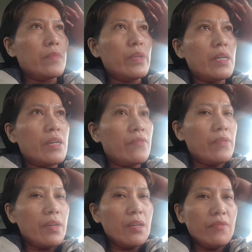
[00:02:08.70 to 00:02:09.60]
we have
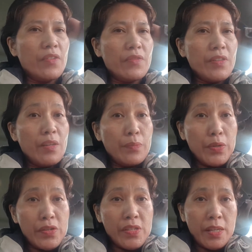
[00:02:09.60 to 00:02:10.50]

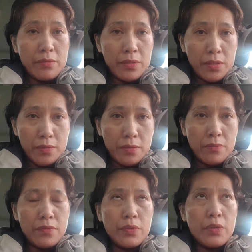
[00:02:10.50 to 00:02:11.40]
15%
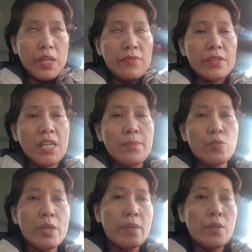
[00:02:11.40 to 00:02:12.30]
for every
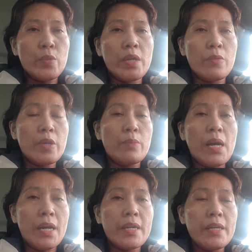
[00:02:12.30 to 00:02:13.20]
time we
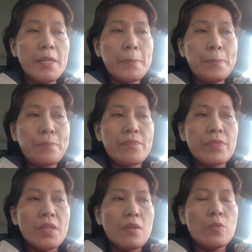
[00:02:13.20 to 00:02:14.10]
buy,
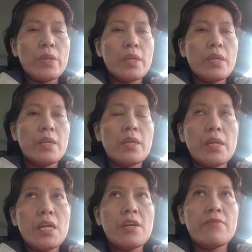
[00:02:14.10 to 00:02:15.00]
we
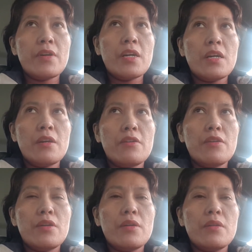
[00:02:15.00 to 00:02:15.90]
have a
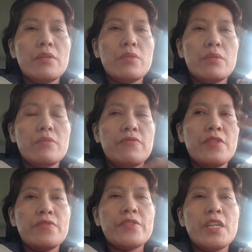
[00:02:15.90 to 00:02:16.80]

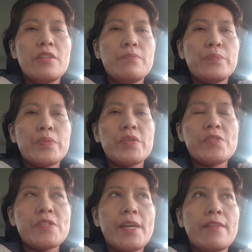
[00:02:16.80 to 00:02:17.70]

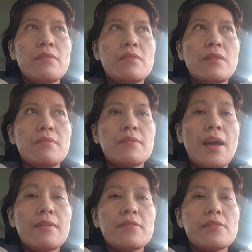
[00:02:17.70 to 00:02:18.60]
15%
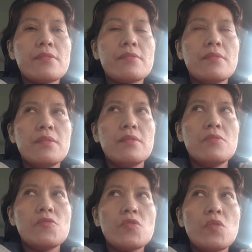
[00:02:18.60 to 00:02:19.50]
tax.
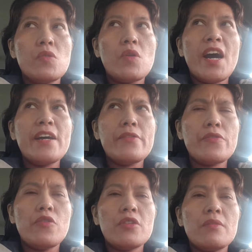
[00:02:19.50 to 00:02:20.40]
So I
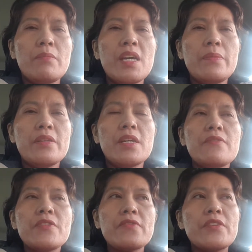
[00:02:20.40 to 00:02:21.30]
thought maybe that
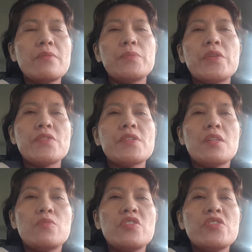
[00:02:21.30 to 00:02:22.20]

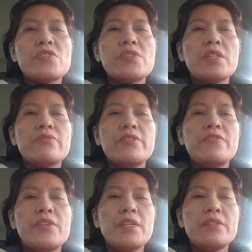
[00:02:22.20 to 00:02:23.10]
15%, which is not
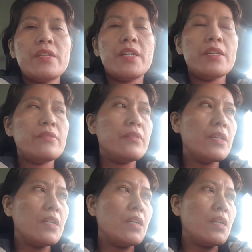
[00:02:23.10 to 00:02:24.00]
refunded,
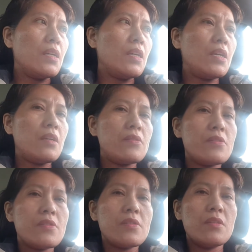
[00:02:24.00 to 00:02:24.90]

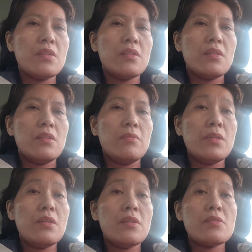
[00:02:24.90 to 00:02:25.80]
is
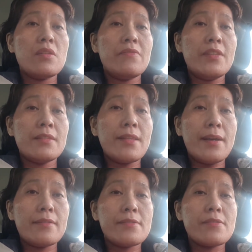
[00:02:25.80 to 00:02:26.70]
because of the
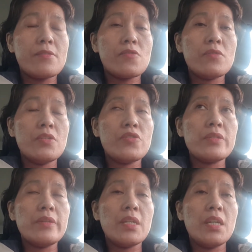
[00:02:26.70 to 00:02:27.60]
tax. So
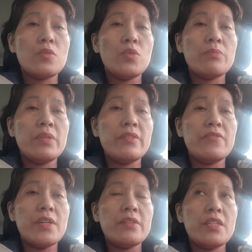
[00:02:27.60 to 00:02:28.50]
naturally, it won't be
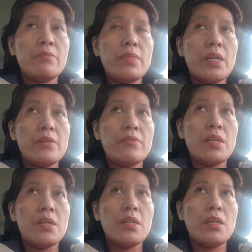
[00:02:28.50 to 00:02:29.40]
refunded by
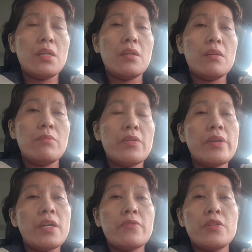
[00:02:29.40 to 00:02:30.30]
the
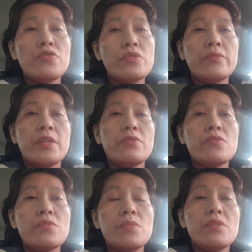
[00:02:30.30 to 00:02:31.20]
health
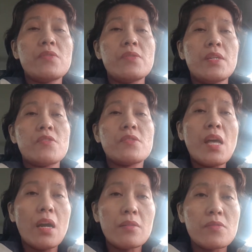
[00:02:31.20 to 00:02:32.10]
insurance, because that's
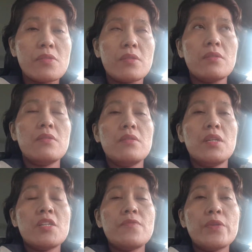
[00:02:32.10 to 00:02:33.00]
tax.
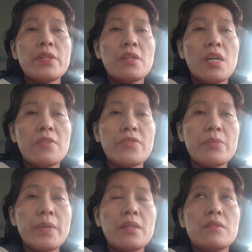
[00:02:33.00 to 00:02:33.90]
It's for the
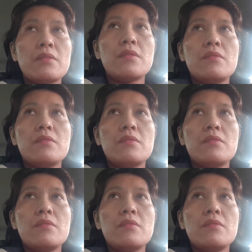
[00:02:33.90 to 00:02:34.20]
government.